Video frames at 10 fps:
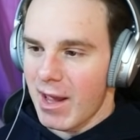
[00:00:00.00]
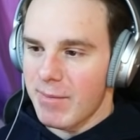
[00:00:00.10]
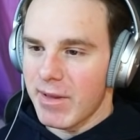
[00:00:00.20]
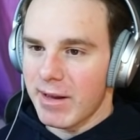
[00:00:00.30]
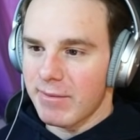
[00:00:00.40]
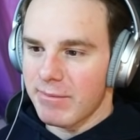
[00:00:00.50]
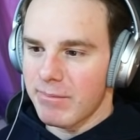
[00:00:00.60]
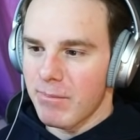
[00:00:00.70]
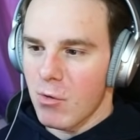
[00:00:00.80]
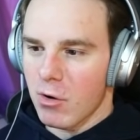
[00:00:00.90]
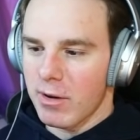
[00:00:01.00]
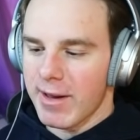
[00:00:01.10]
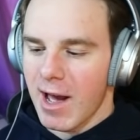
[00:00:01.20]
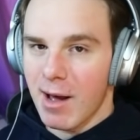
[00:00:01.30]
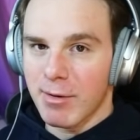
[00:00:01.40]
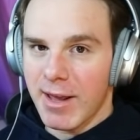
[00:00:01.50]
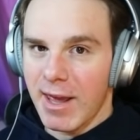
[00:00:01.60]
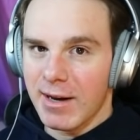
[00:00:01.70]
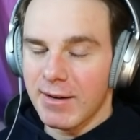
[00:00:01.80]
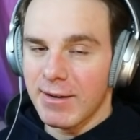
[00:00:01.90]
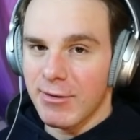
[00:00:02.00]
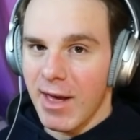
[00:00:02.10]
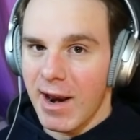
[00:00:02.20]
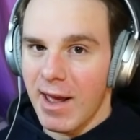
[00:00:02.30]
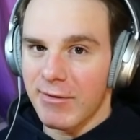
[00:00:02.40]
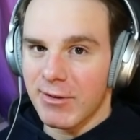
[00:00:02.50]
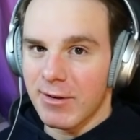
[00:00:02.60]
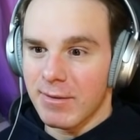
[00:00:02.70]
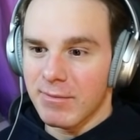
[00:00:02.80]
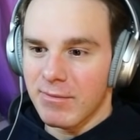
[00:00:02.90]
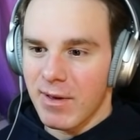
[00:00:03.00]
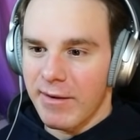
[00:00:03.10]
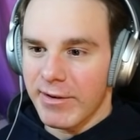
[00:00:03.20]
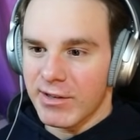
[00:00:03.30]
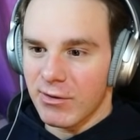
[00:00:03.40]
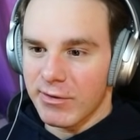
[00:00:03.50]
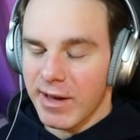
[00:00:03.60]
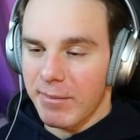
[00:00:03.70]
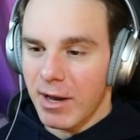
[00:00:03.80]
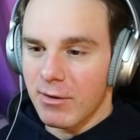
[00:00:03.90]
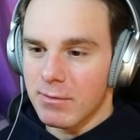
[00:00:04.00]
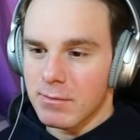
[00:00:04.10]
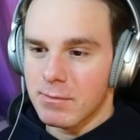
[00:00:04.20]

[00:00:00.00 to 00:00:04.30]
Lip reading: I'm like morally obligated to do that after every single time now.